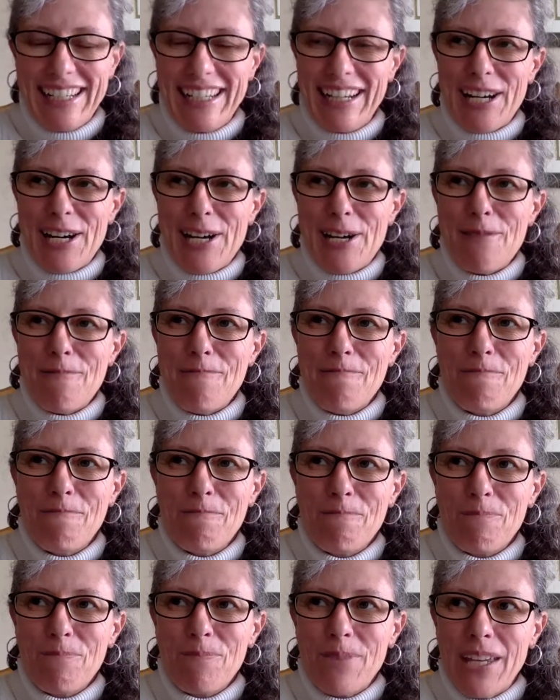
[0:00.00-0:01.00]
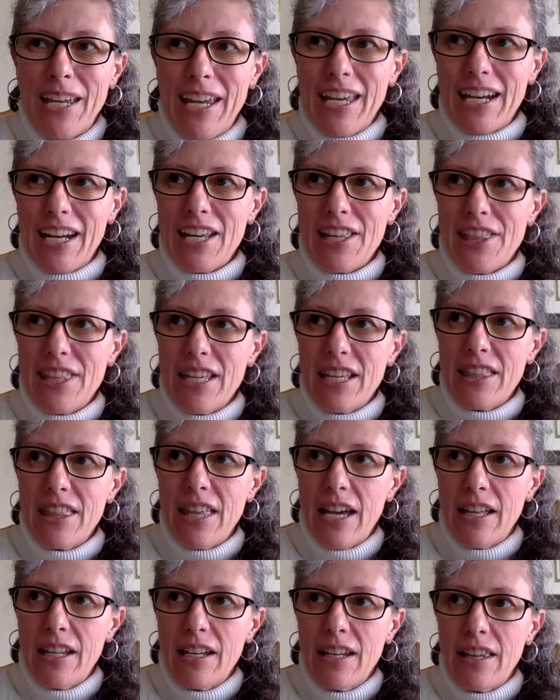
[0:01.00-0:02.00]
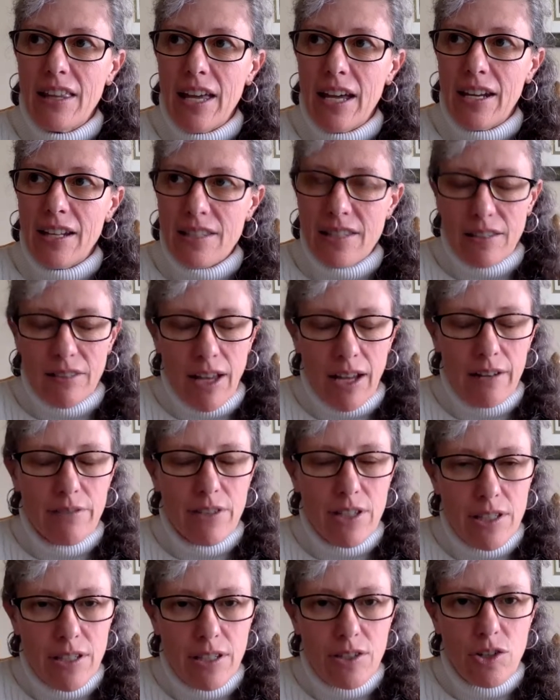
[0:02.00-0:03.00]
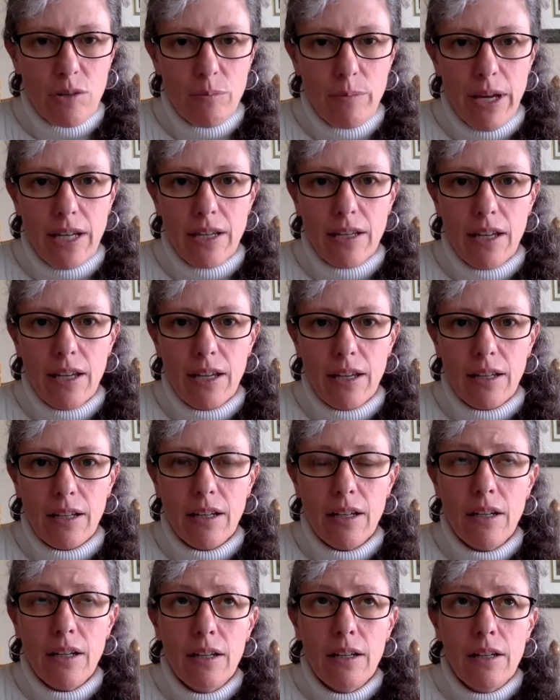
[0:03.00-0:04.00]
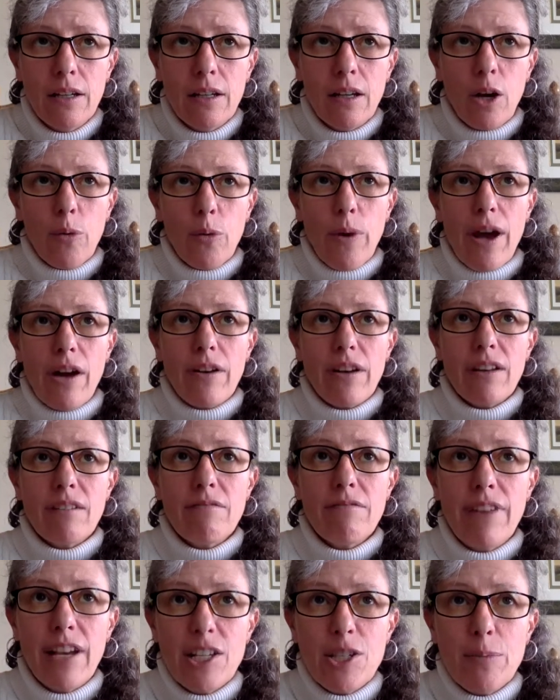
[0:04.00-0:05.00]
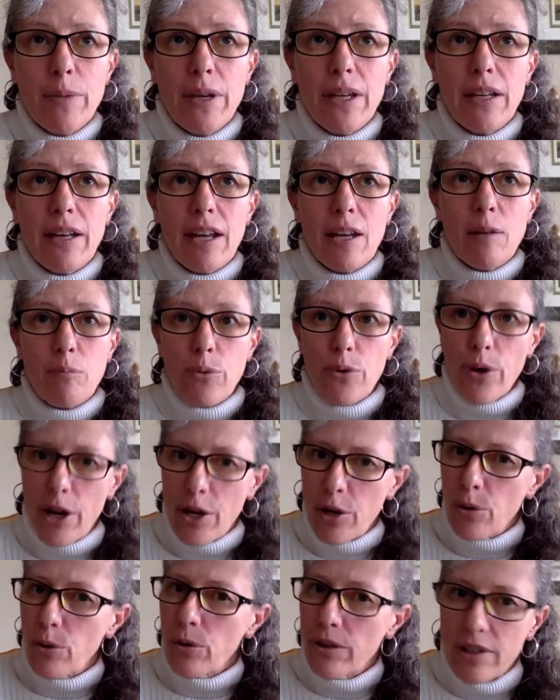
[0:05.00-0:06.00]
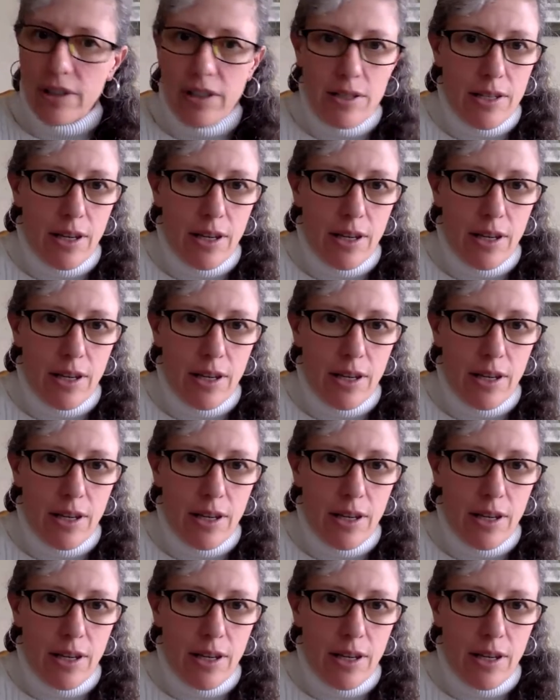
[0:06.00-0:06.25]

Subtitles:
And I think that it's a lot of decision making around investment and priorities.